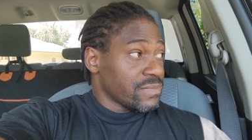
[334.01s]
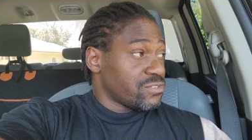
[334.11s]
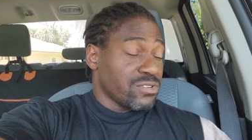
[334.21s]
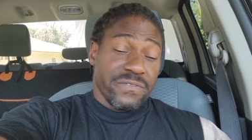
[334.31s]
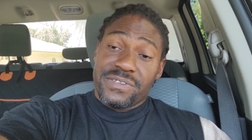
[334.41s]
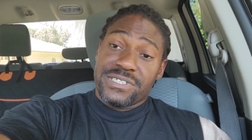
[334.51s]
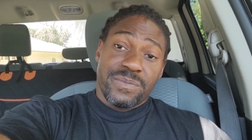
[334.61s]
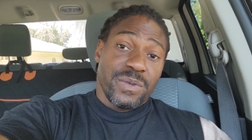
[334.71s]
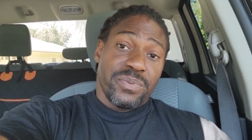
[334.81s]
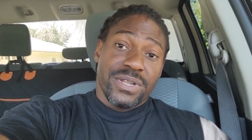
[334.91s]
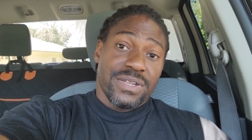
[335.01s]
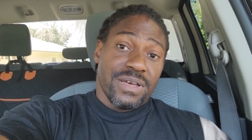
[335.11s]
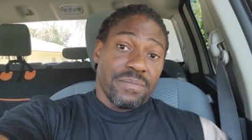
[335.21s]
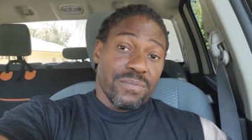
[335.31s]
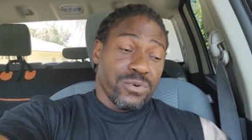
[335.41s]
So if you see me pulling
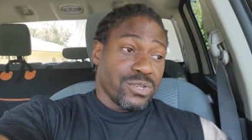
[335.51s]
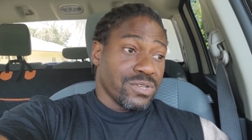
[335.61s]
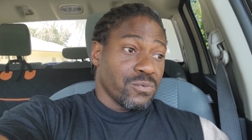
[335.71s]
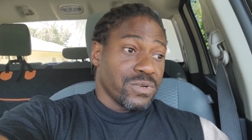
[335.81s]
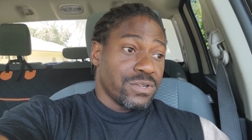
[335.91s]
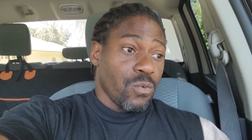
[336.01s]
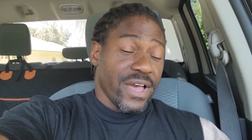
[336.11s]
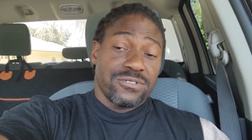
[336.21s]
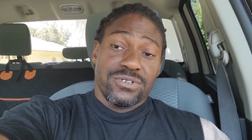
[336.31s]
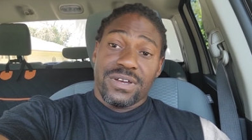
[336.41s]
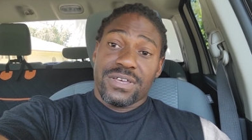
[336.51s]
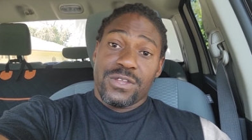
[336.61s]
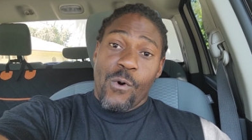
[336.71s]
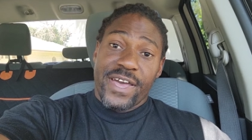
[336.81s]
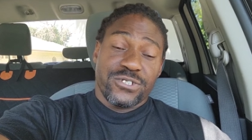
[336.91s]
up with the white truck and
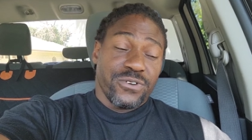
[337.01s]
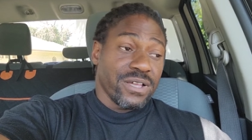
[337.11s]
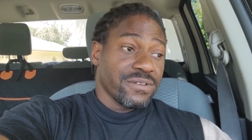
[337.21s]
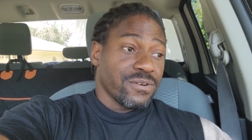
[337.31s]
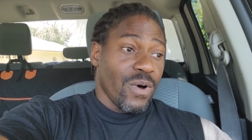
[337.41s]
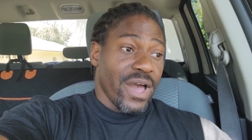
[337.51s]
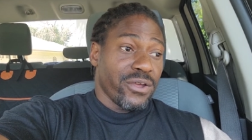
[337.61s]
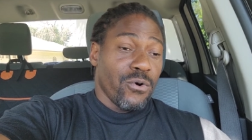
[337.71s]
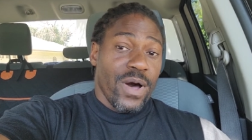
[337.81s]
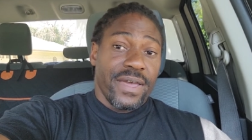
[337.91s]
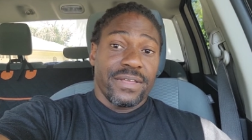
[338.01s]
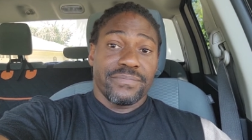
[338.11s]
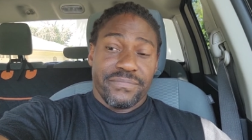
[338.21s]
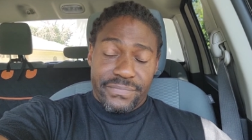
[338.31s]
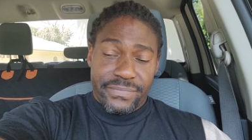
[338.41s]
the white trailer, white on white,
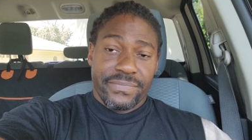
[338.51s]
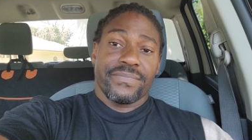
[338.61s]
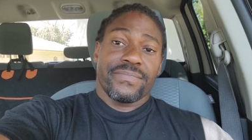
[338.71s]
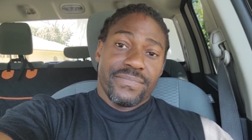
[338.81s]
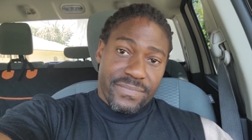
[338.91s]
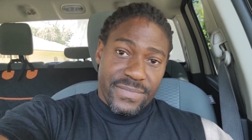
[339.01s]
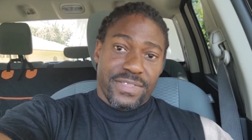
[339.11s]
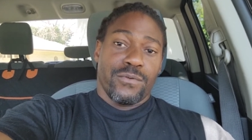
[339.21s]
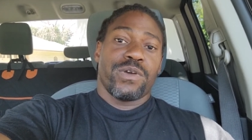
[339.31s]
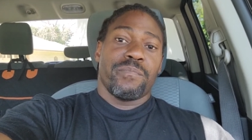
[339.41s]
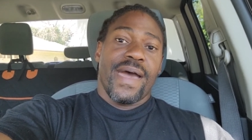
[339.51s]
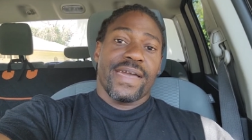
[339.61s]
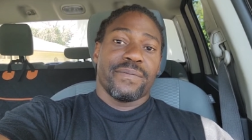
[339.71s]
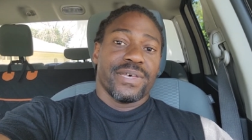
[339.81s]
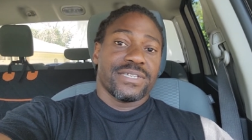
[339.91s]
then we
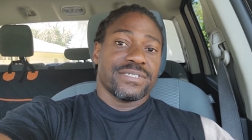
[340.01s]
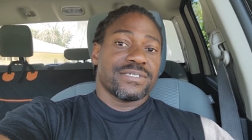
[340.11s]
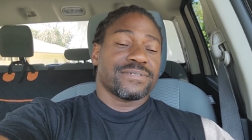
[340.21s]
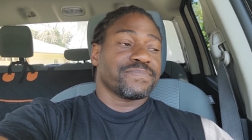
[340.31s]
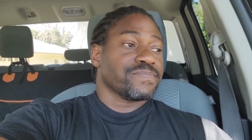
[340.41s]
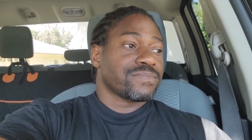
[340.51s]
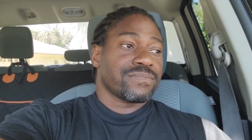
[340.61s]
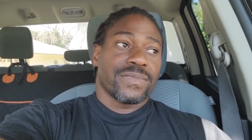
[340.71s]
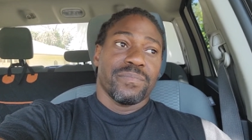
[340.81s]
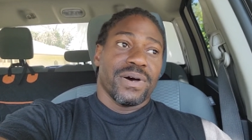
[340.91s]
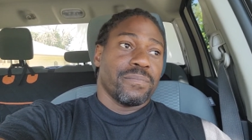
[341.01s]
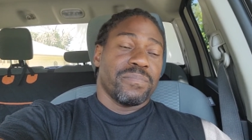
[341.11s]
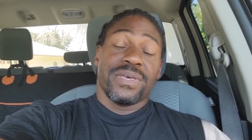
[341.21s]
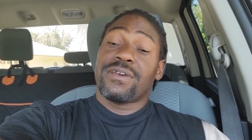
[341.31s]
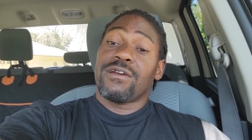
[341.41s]
back in business. But
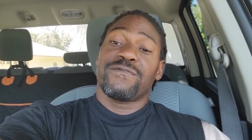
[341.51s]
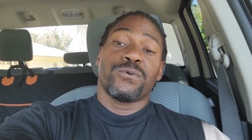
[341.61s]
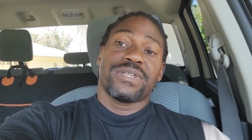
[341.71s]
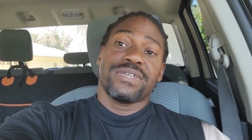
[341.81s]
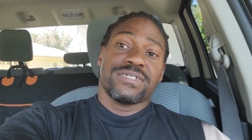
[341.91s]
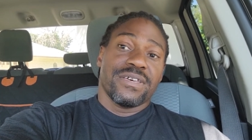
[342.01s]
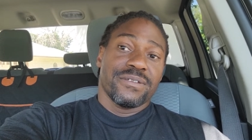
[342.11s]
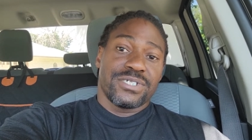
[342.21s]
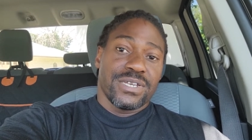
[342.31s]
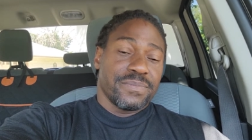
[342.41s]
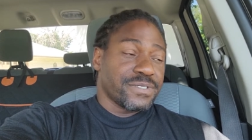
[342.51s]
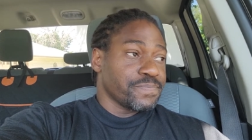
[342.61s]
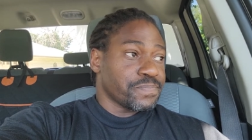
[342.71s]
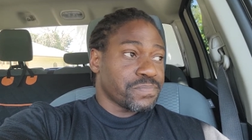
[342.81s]
be careful with these dealerships.